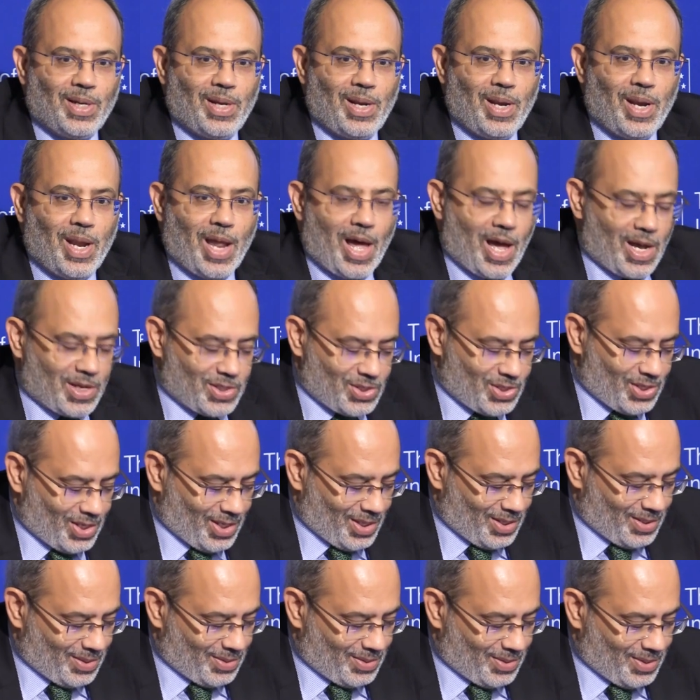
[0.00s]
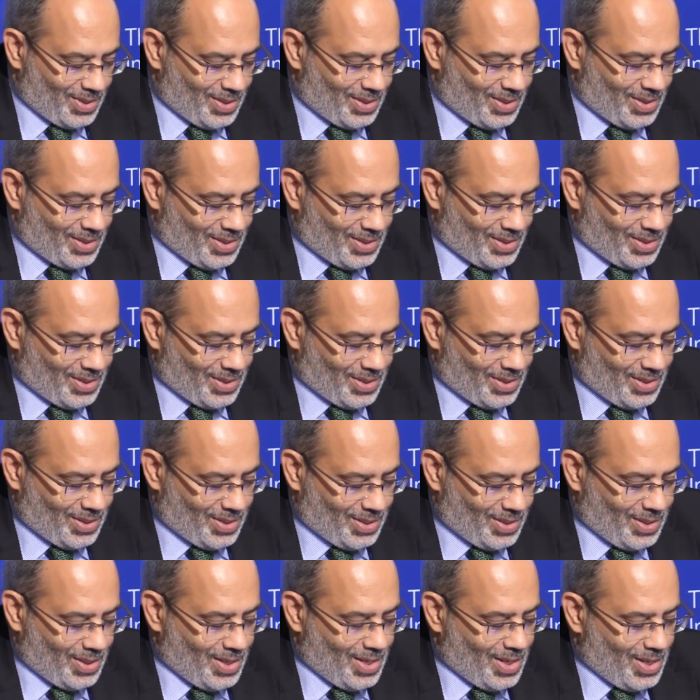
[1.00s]
larger
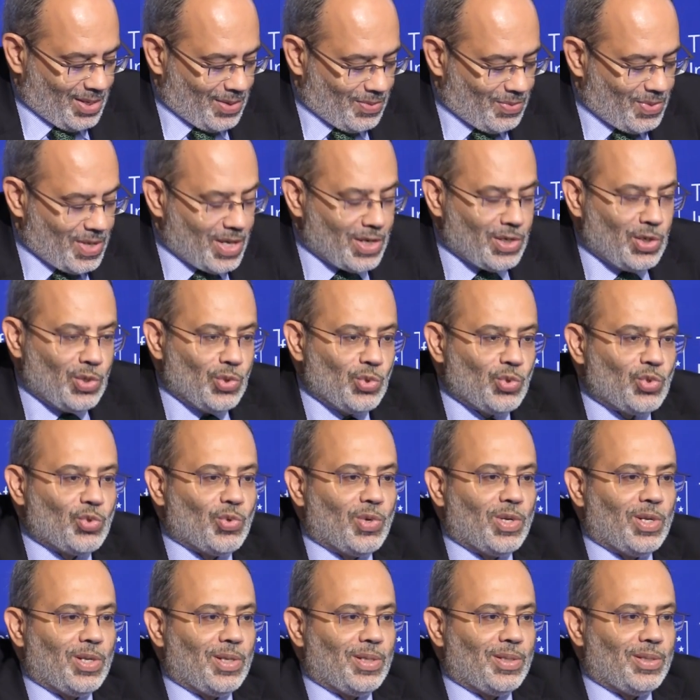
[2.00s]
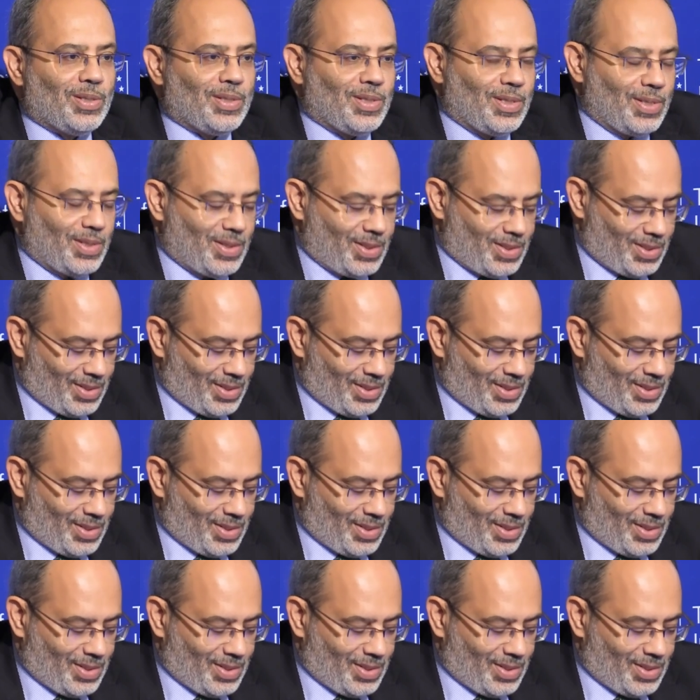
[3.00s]
than usual uh,